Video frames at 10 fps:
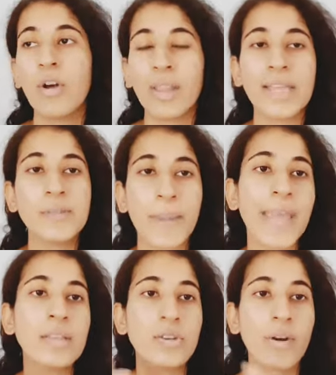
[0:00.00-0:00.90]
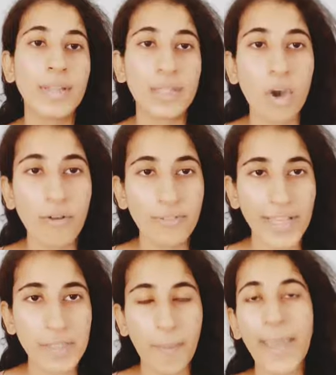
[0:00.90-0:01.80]
online space or in the
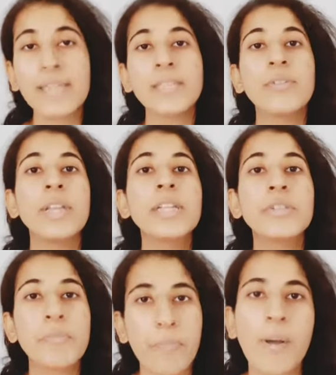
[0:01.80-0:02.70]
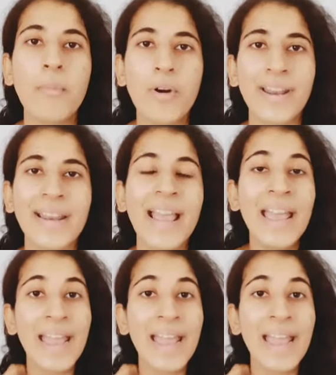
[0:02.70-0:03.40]
offline space, you need to promote it.